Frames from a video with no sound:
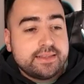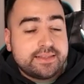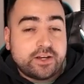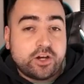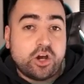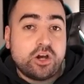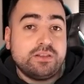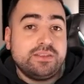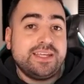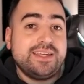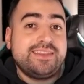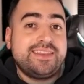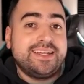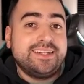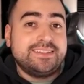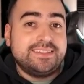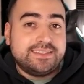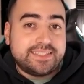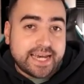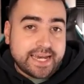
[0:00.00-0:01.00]
that only the
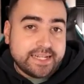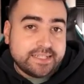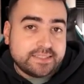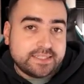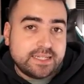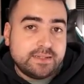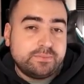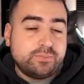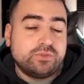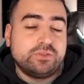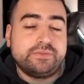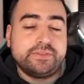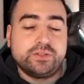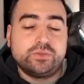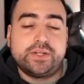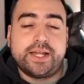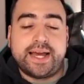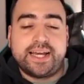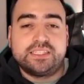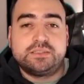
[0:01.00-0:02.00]
date input
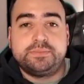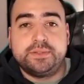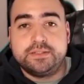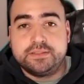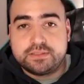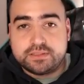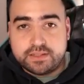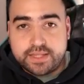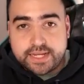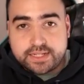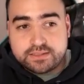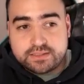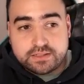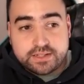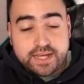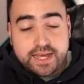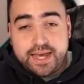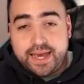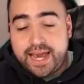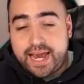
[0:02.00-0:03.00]
field has been
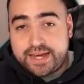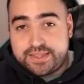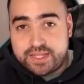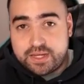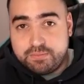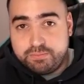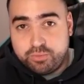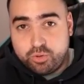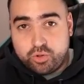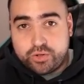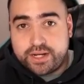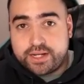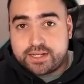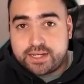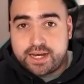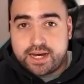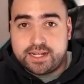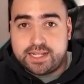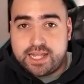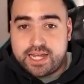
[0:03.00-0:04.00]
selected and that border
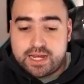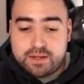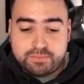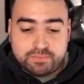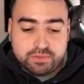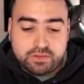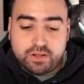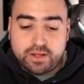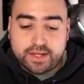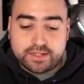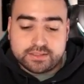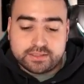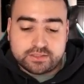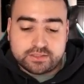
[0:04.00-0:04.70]
color applies.